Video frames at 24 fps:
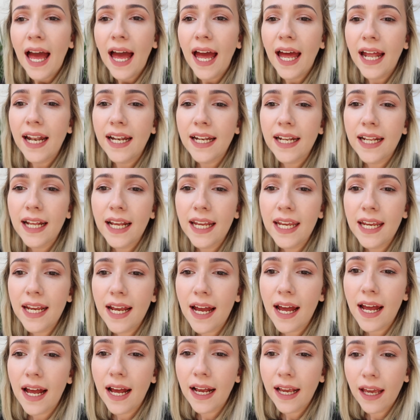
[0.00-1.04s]
And
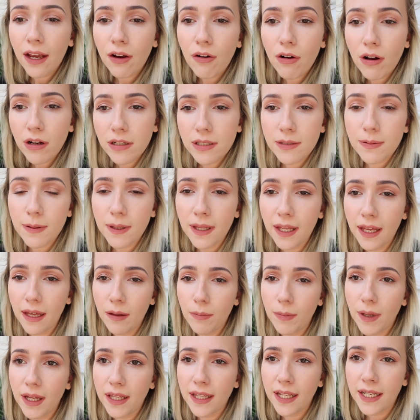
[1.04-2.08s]
I get cross with
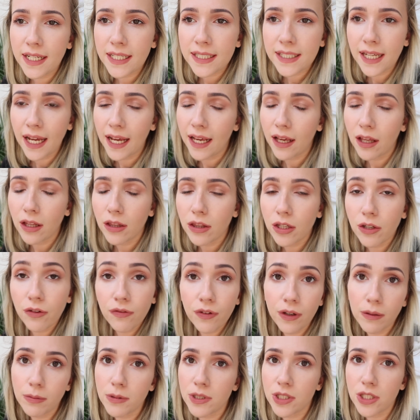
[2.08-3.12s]
him, and then he's like, the
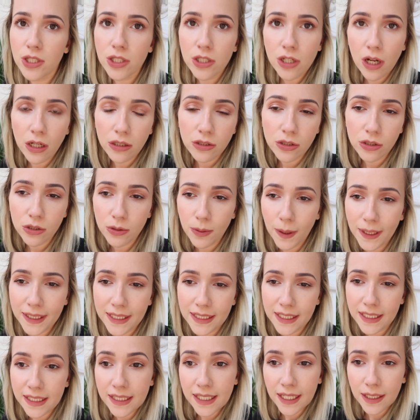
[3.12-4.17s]
film doesn't start till
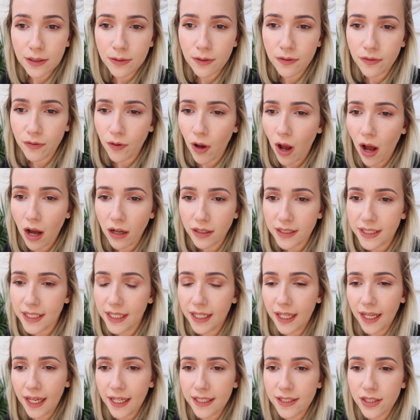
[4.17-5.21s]
20 to 6, we've got our
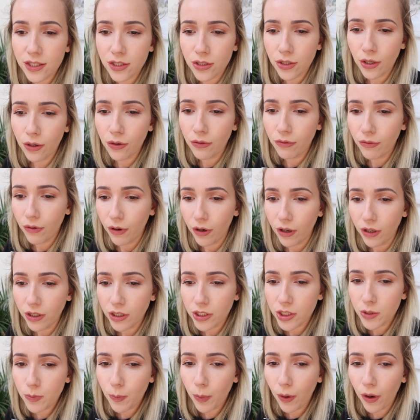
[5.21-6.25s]
tickets, there's no
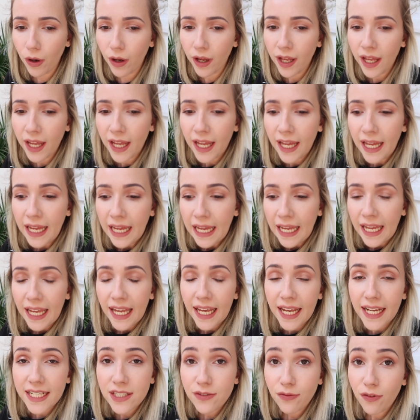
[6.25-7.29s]
rush. But
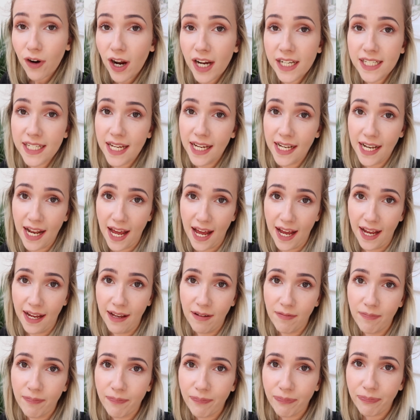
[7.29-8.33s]
it's Friday
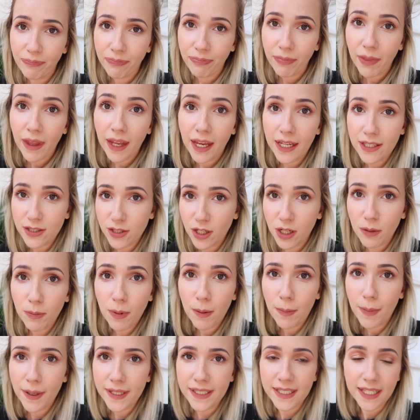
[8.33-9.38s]
night, it's going to
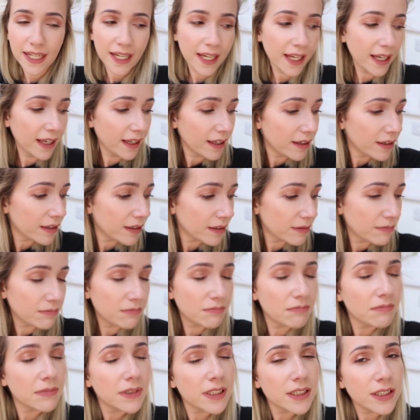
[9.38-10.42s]
be busy,
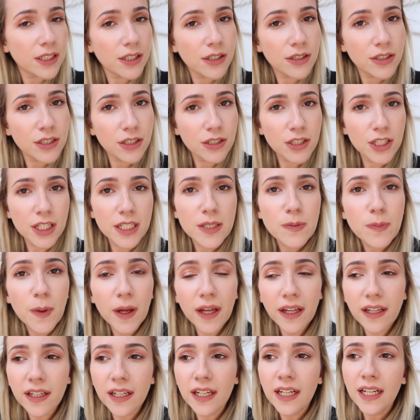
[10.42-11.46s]
excuse you
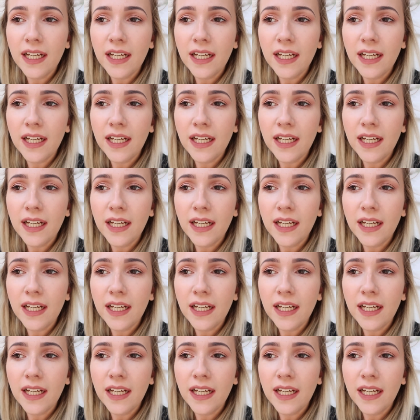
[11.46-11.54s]
Jasper,